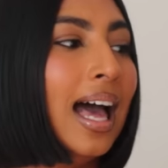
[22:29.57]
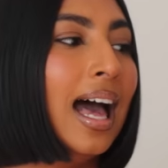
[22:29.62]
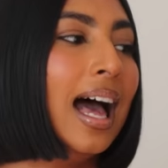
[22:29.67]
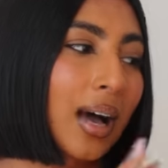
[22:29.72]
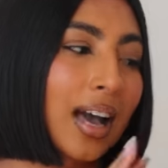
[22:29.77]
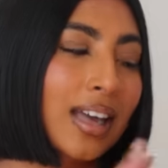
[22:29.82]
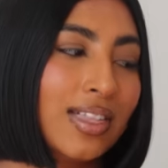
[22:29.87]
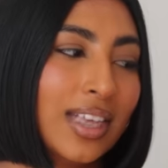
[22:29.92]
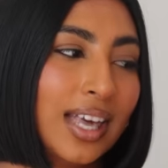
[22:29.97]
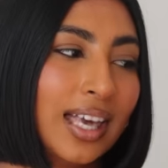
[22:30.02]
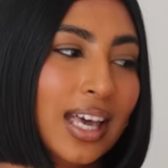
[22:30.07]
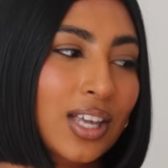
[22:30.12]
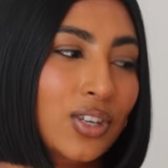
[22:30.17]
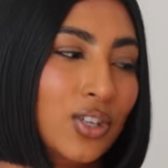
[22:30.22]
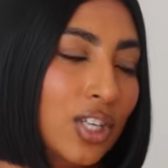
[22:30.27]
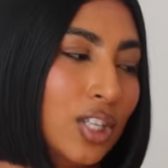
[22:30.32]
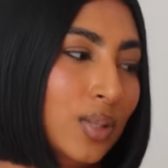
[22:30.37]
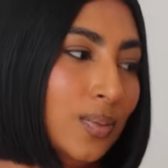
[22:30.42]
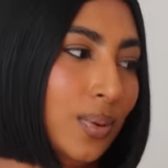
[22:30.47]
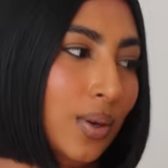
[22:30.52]
But I think it
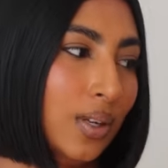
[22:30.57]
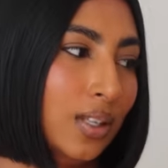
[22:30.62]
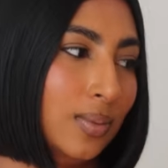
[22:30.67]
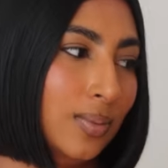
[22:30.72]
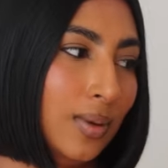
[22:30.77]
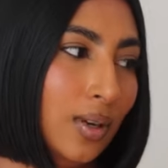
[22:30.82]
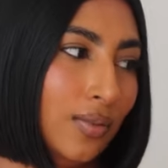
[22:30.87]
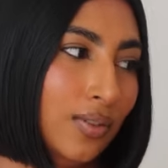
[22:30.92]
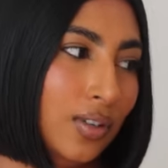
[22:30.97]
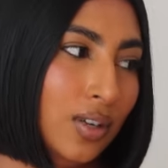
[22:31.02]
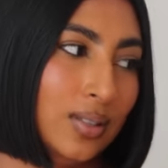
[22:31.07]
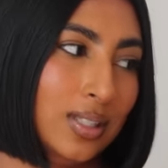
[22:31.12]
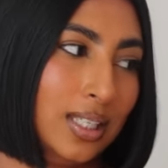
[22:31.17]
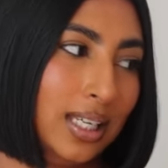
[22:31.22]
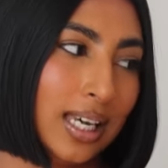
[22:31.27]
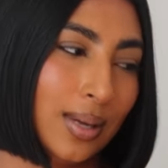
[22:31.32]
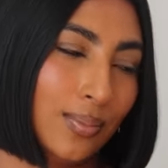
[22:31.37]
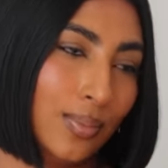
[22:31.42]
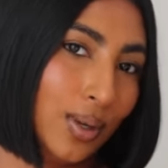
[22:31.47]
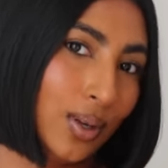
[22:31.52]
just puts me off
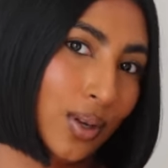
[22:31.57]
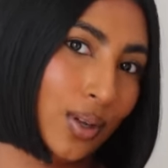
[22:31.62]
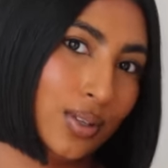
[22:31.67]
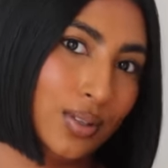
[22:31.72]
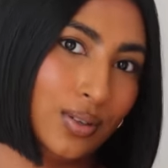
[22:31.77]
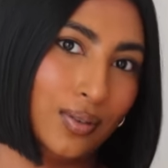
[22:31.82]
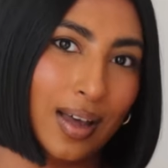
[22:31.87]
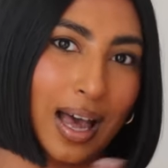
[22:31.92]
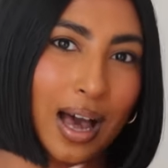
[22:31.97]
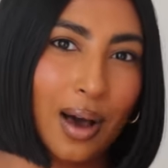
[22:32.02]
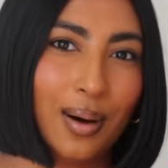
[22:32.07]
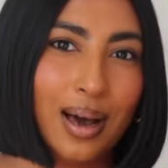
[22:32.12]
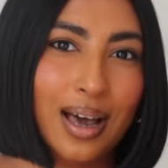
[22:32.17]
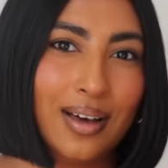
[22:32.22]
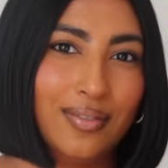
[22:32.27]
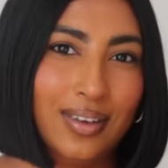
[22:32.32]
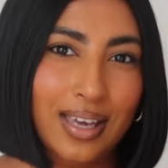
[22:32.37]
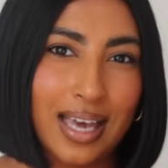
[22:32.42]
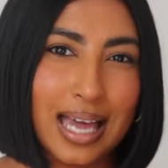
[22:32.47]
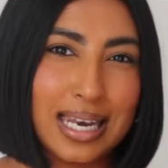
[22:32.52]
using it because of how
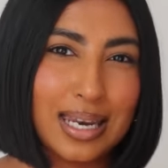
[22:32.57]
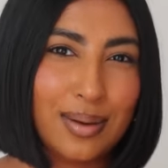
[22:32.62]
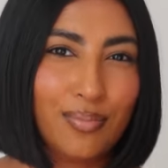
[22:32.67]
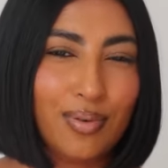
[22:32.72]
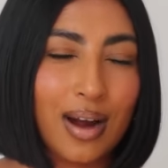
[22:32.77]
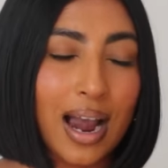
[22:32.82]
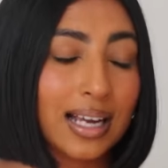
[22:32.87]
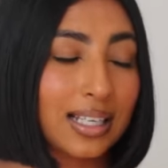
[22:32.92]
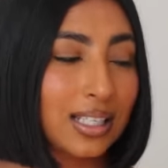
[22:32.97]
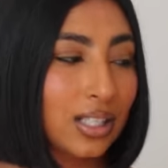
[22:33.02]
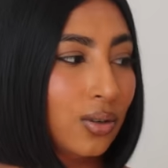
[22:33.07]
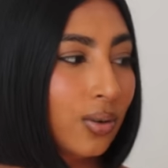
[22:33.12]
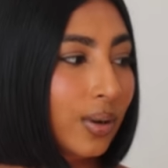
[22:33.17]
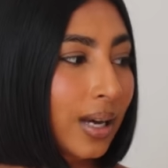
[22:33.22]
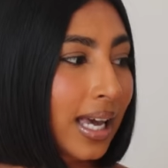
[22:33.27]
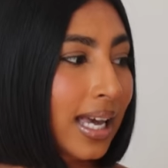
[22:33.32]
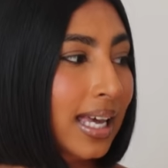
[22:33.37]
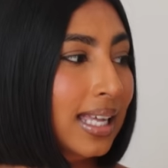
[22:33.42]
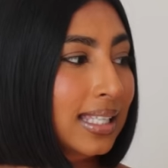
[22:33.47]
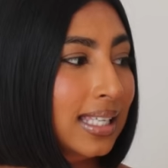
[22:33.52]
heavy and impractical
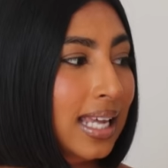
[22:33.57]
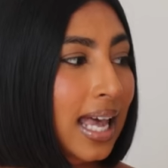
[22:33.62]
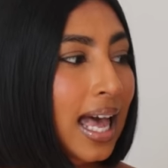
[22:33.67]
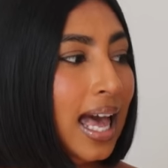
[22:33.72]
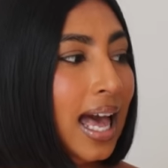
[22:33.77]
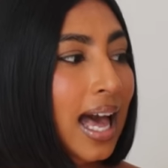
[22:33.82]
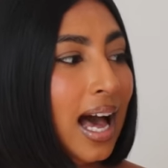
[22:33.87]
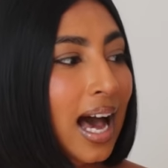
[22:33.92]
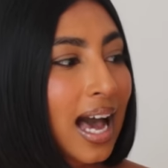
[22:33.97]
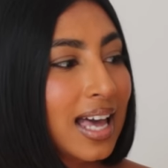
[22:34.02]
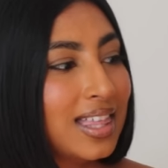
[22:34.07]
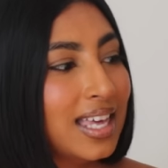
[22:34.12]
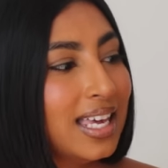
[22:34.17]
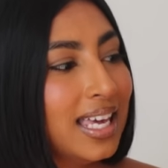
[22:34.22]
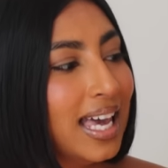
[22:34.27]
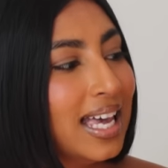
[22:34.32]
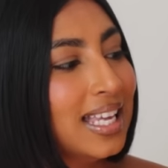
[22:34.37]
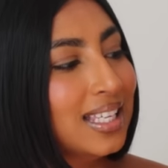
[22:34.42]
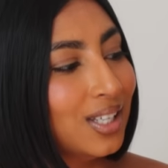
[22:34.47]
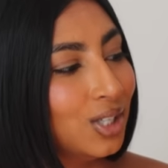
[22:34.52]
it is. I
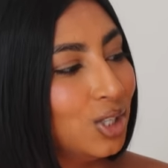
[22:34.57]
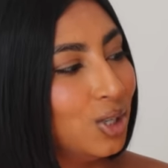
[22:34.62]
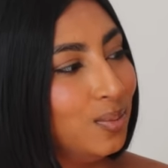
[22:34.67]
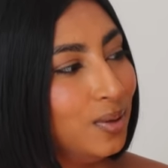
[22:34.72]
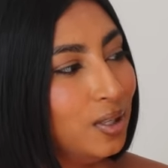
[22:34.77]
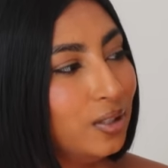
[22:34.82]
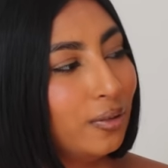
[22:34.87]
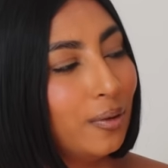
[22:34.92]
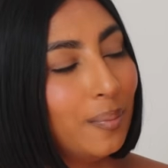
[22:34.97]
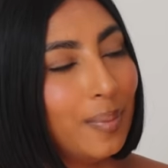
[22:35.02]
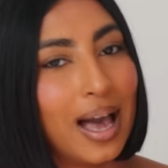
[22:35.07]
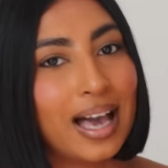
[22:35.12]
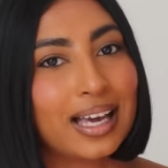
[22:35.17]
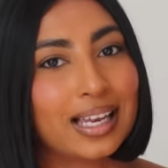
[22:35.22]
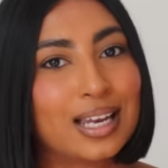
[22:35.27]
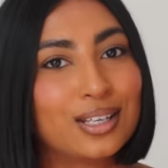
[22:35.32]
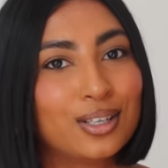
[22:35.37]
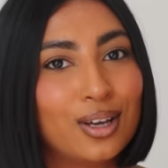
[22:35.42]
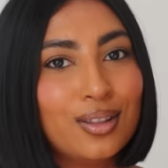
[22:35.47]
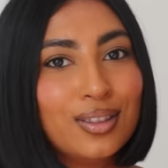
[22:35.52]
think it is such a beautiful bag
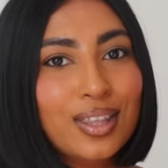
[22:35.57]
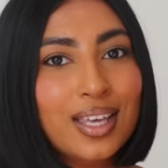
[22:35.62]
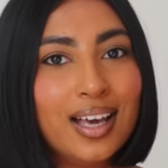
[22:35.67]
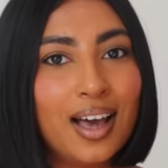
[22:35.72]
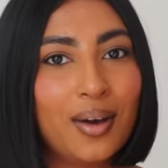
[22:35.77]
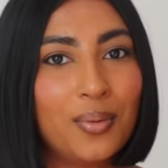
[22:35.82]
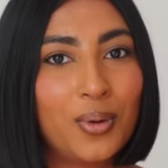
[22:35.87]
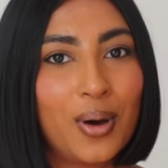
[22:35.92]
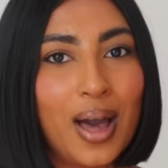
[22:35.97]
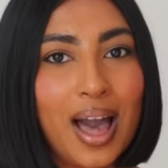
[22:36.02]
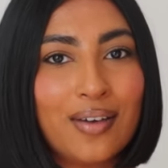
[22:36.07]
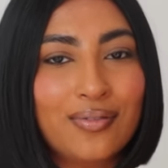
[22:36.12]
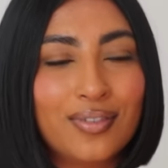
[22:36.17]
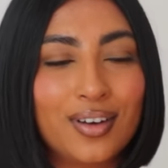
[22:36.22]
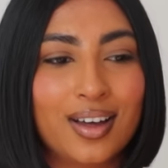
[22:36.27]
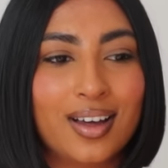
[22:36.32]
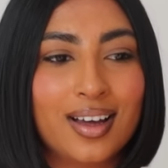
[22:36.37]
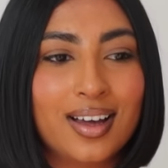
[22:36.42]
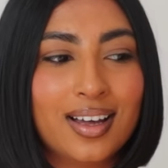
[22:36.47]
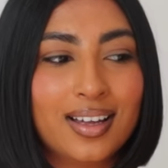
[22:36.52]
and I don't think I will
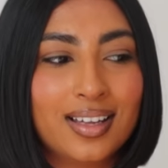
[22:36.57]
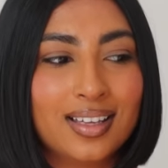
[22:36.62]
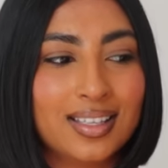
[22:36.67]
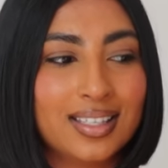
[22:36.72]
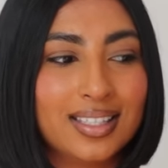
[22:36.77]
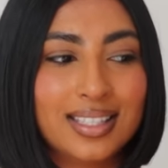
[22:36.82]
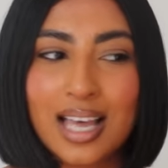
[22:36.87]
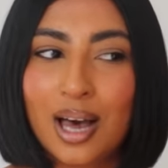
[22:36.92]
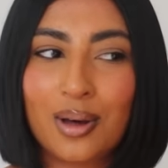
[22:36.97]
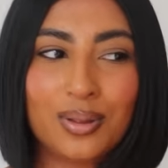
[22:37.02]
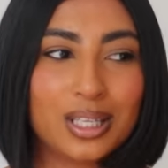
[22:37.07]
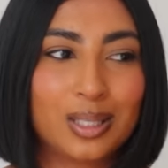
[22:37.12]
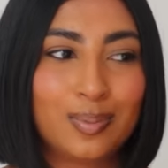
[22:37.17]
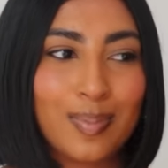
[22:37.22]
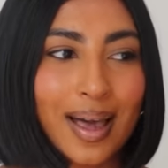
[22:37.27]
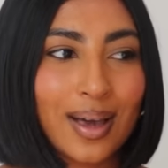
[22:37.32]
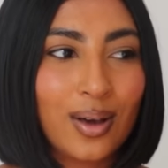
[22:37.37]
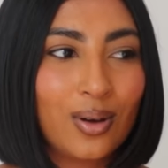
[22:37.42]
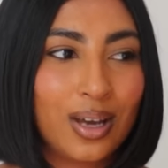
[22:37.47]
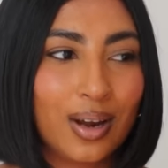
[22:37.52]
ever sell this
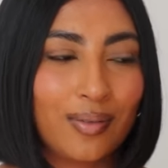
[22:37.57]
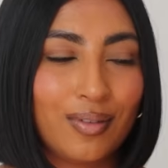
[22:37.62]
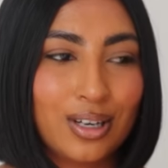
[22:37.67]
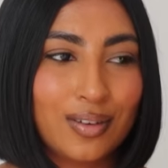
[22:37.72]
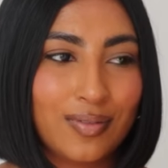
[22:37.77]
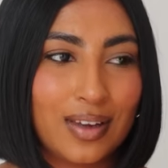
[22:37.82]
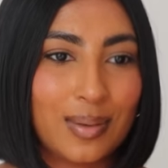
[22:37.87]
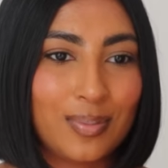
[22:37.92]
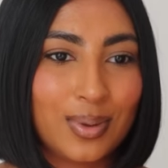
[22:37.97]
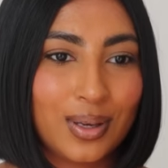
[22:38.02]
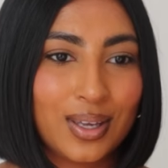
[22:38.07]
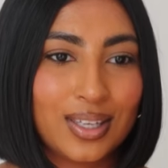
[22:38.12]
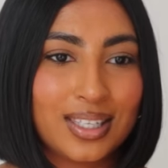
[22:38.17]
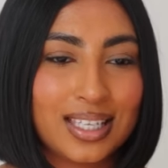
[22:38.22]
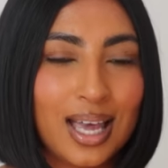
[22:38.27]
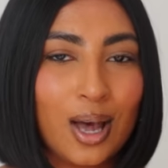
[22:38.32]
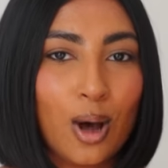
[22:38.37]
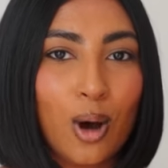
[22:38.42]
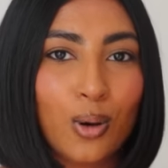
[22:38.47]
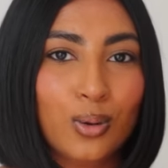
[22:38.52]
bag or get rid of it because
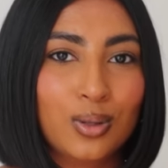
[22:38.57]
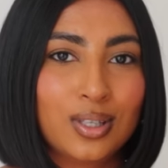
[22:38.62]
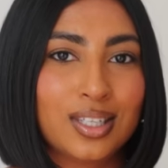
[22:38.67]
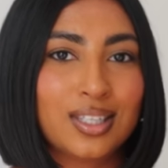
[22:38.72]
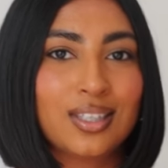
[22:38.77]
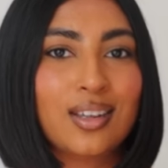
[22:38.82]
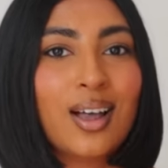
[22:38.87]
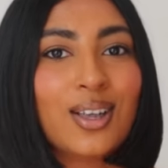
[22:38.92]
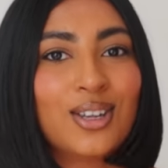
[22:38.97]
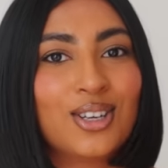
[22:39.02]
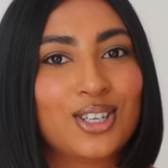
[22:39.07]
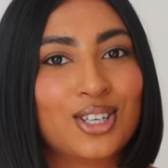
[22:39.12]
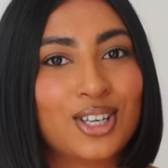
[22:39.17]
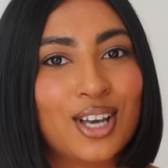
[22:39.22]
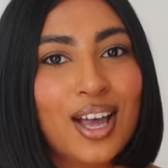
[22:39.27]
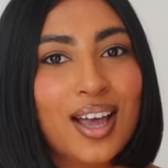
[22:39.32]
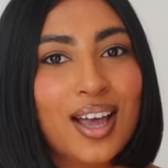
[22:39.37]
it holds such